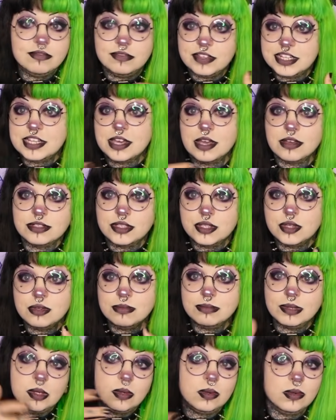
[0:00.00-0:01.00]
video
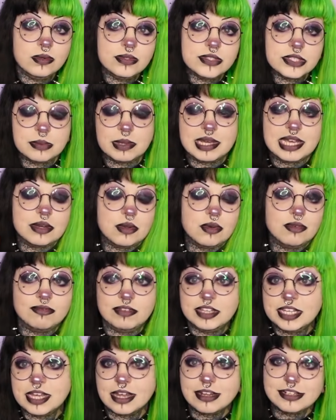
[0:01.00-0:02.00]
Zoom calls so we can all
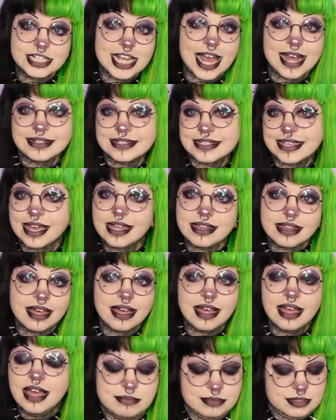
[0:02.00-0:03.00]
video chat
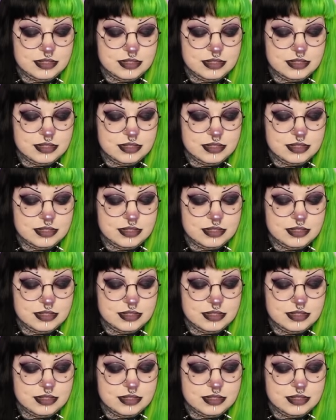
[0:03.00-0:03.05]
together.